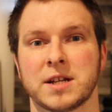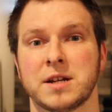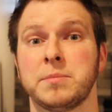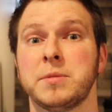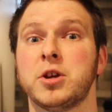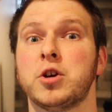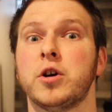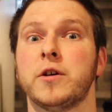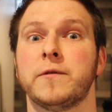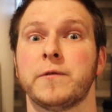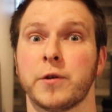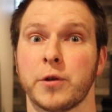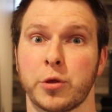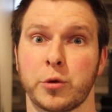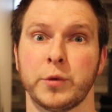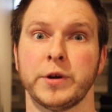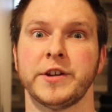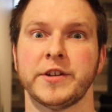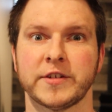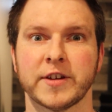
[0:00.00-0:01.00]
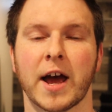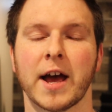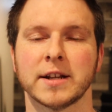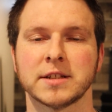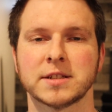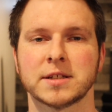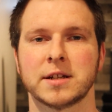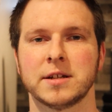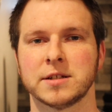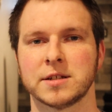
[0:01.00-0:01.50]
going to be good for 3
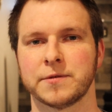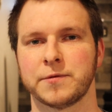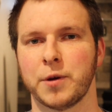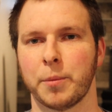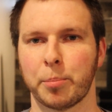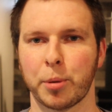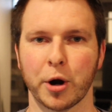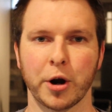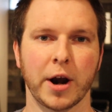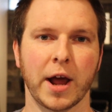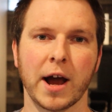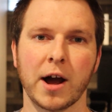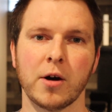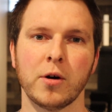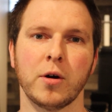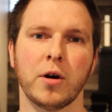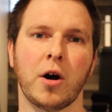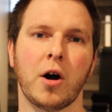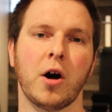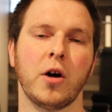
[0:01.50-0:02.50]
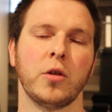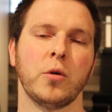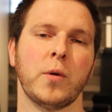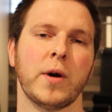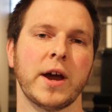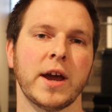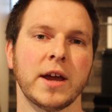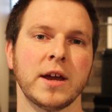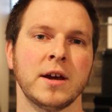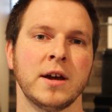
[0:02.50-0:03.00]
sets, because if you burn out all the
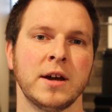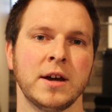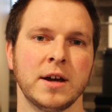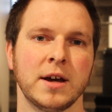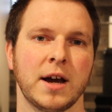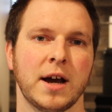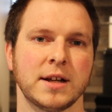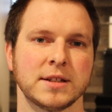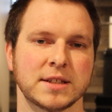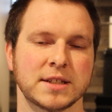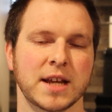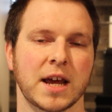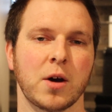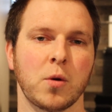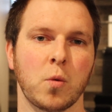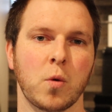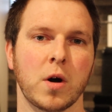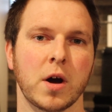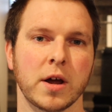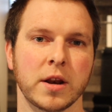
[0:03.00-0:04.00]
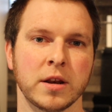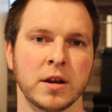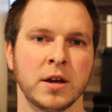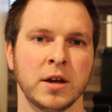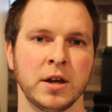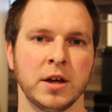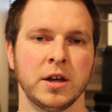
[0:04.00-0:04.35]
way on set 1,